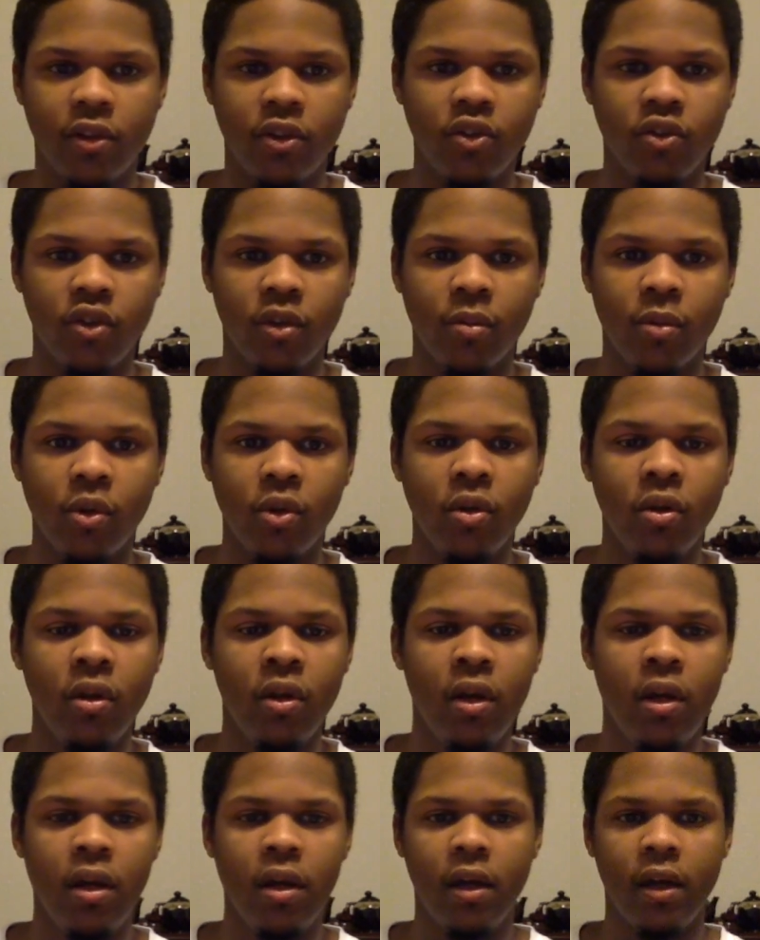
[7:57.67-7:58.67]
dribble
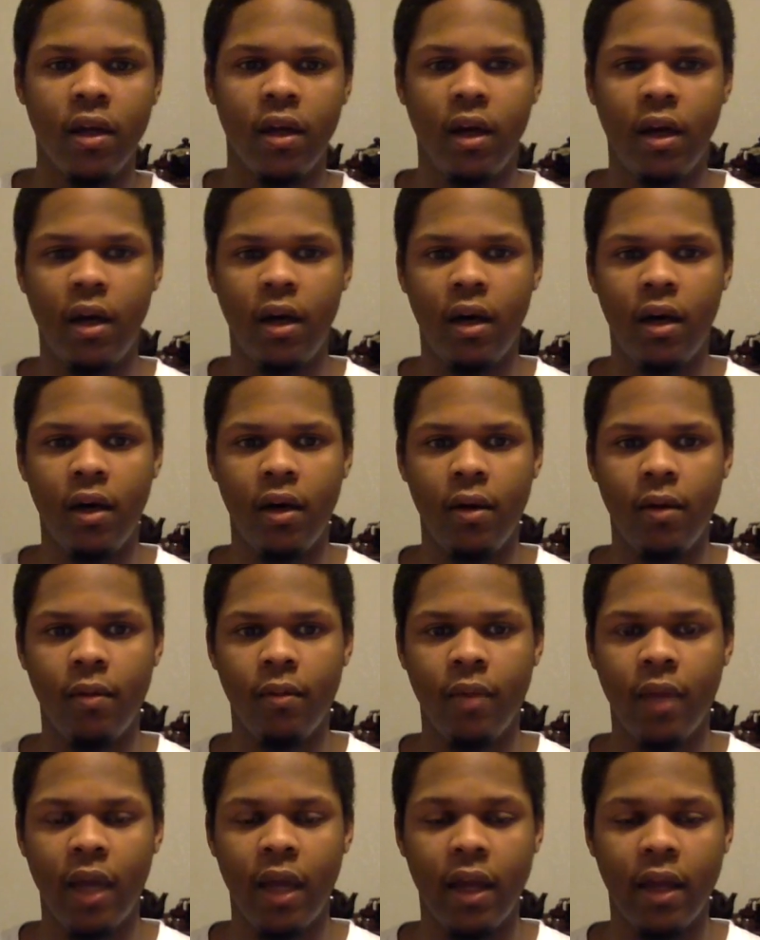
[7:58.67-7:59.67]

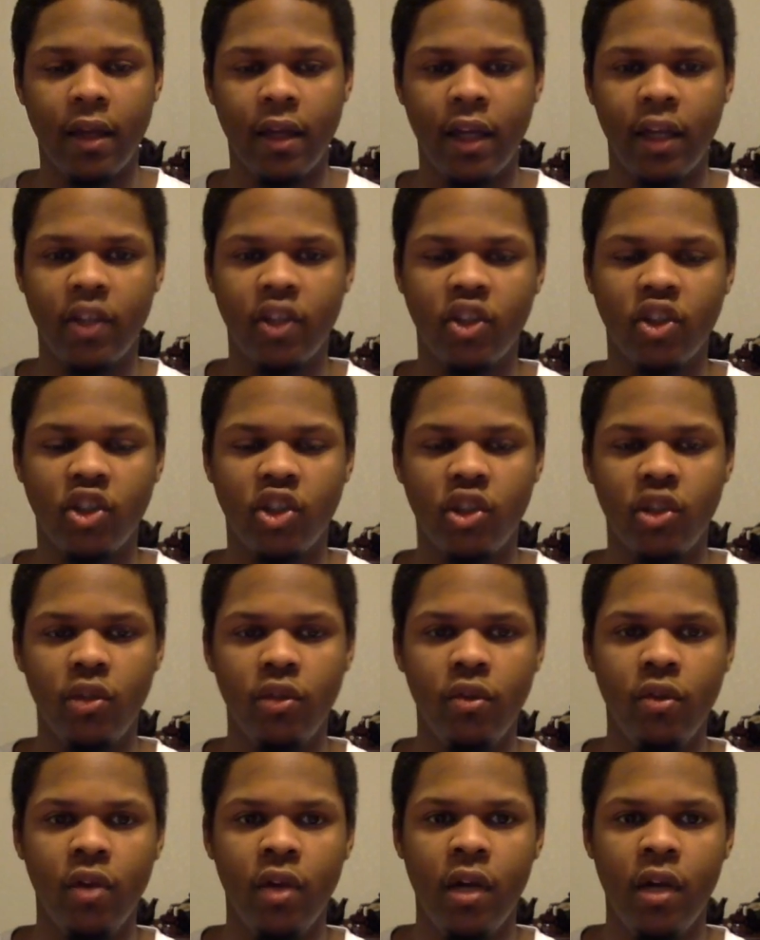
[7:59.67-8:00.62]
and catch and shoot.